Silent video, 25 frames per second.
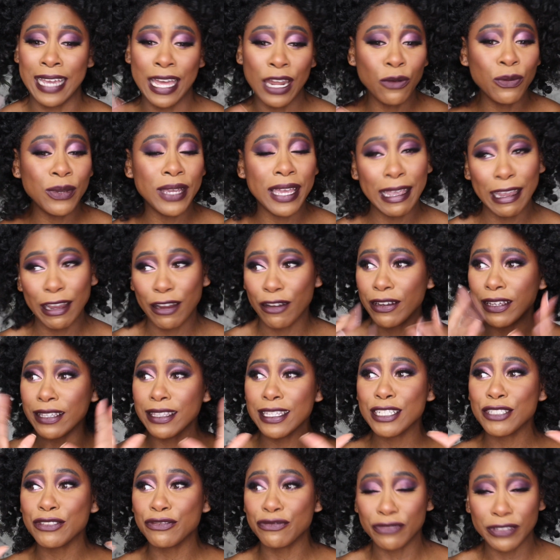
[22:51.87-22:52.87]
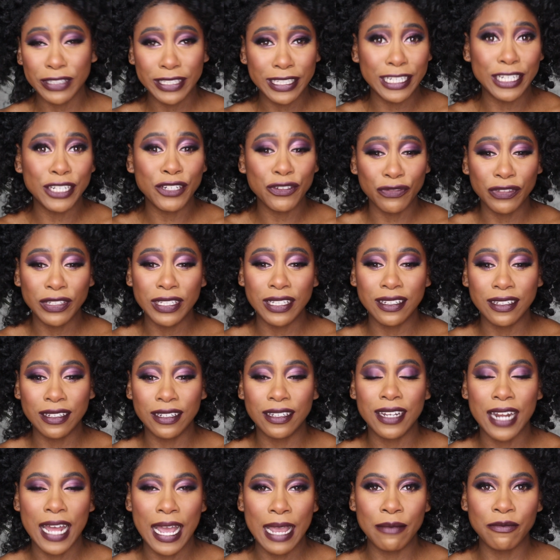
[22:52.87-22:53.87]
I don't care. It looks really, really
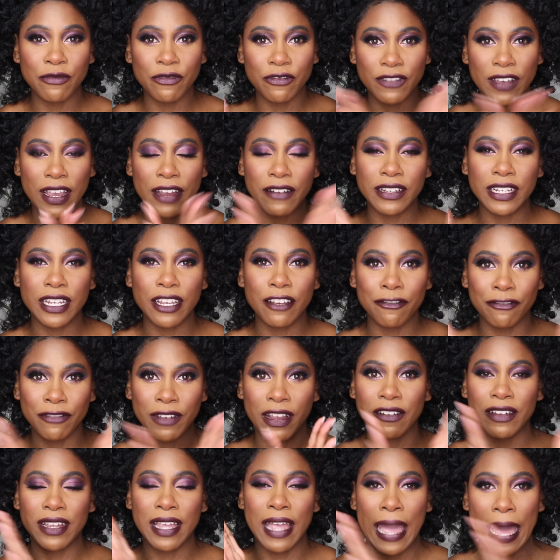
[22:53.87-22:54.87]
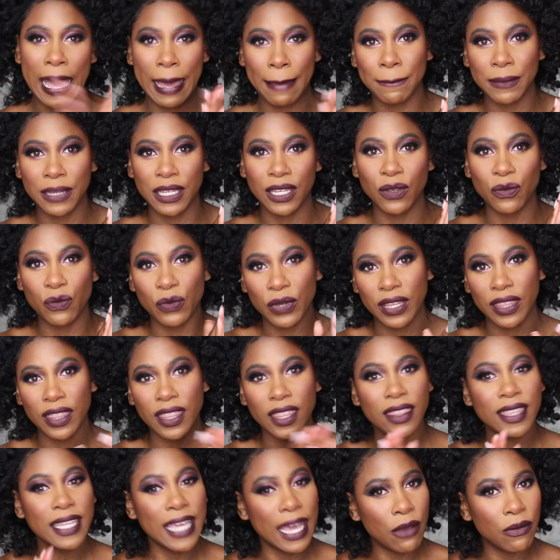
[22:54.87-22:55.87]
good. I am very, very happy with
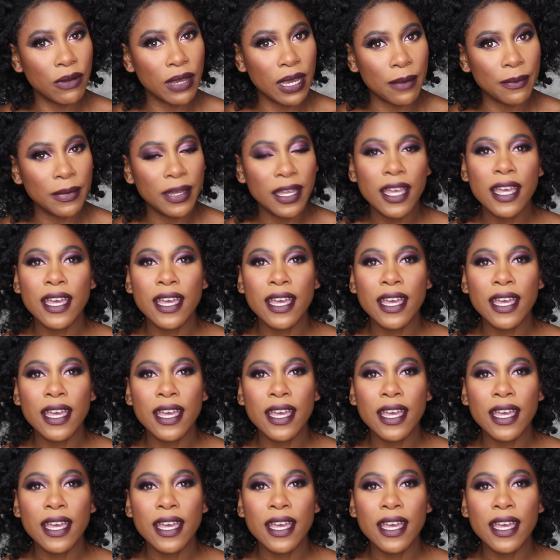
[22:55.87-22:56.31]
the outcome.